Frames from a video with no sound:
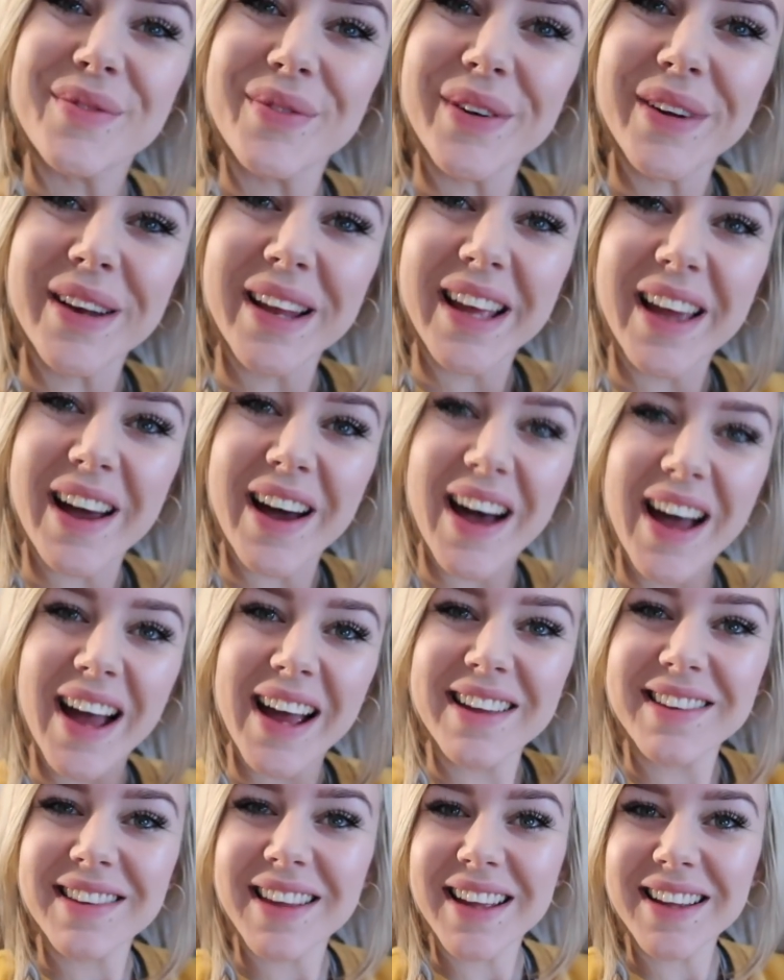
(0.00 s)
Morning
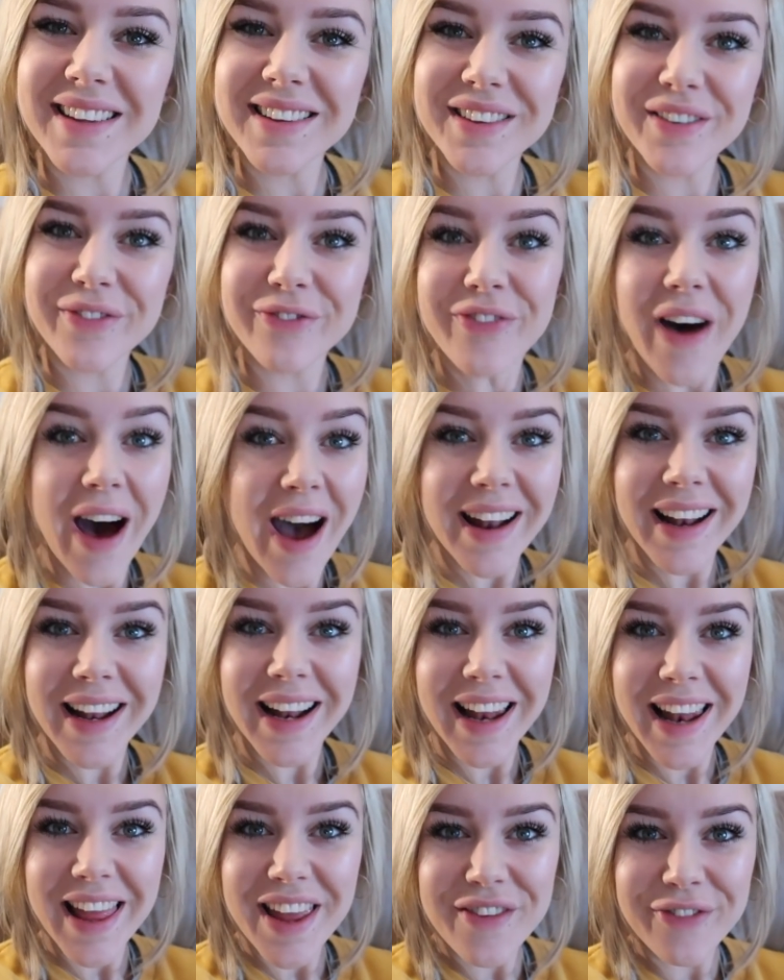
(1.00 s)
guys, it's
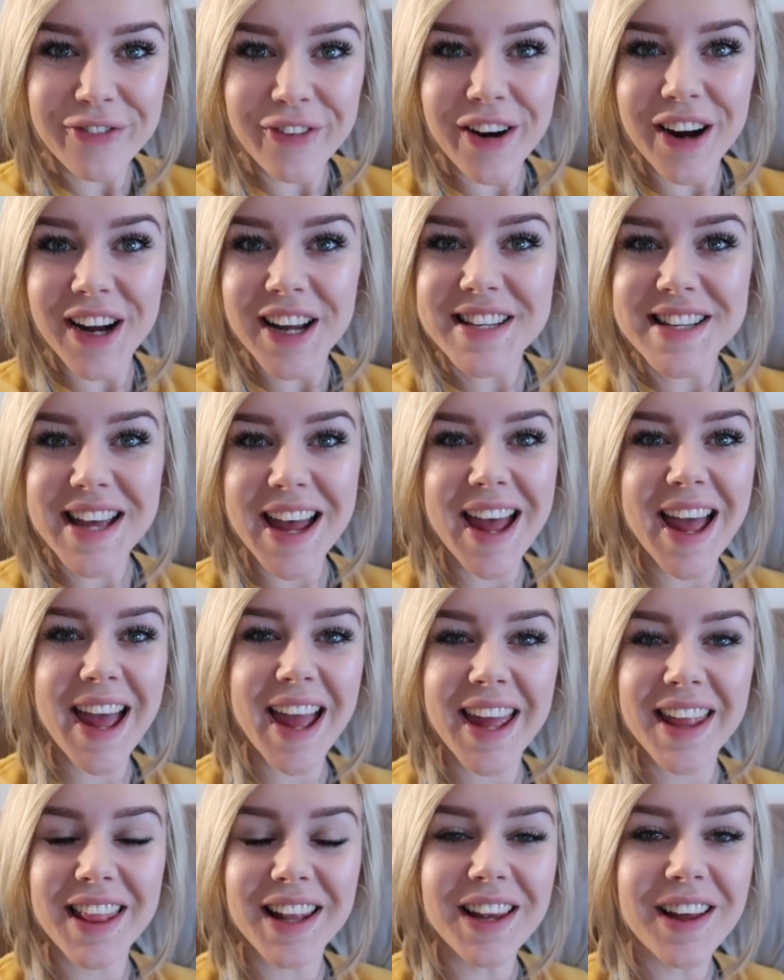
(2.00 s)
finally
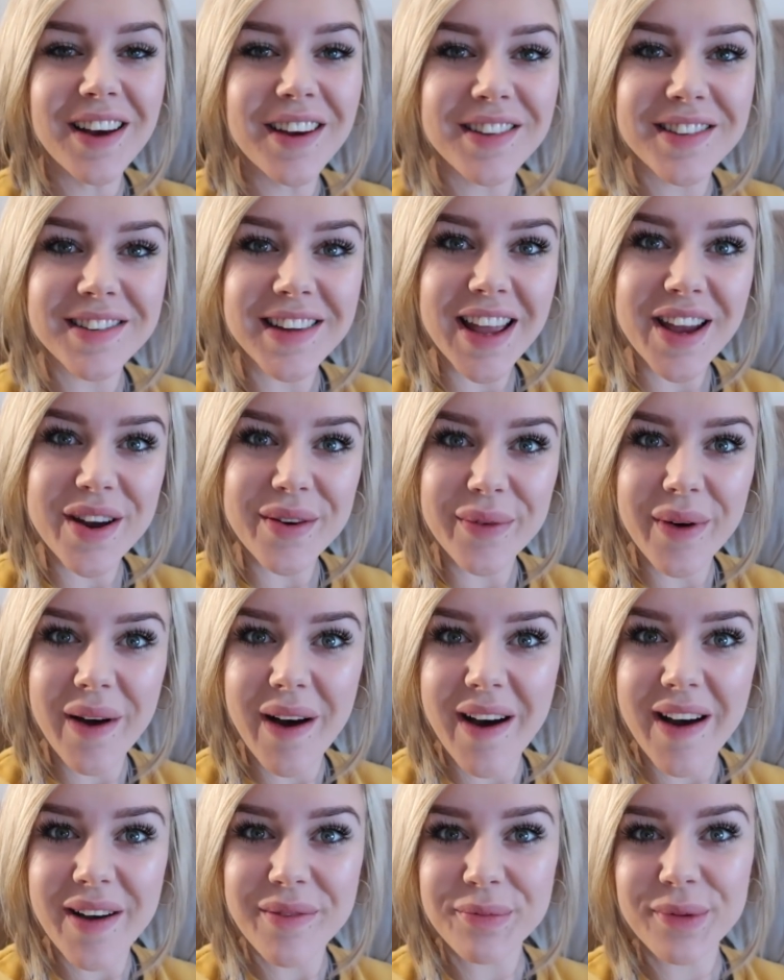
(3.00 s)
Friday, the last day at
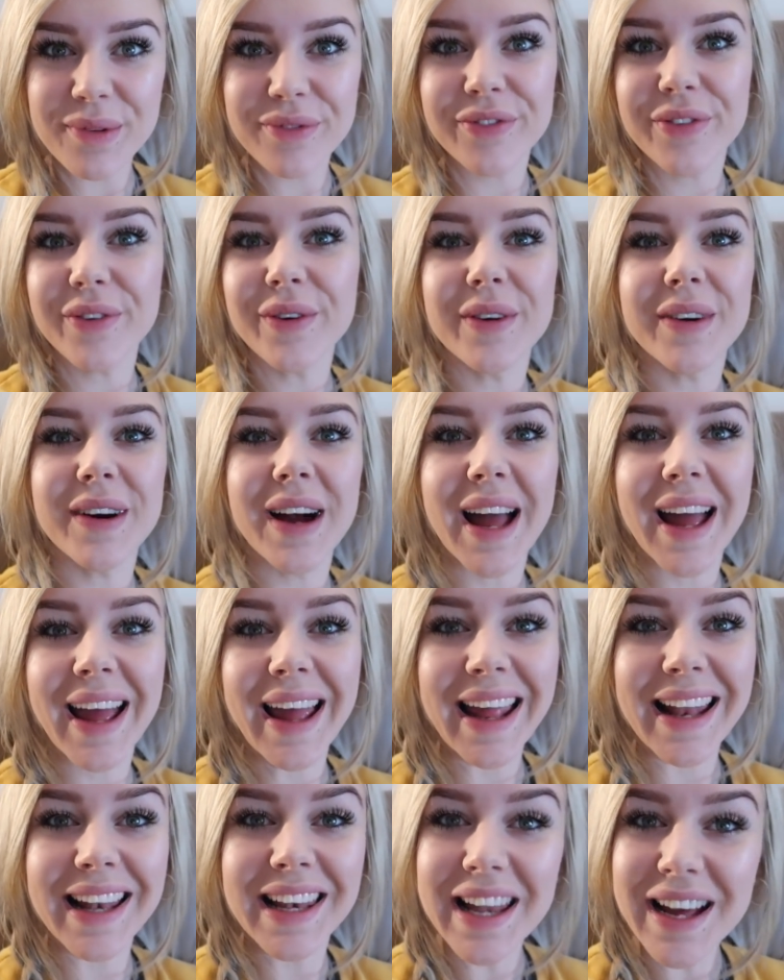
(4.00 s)
work before a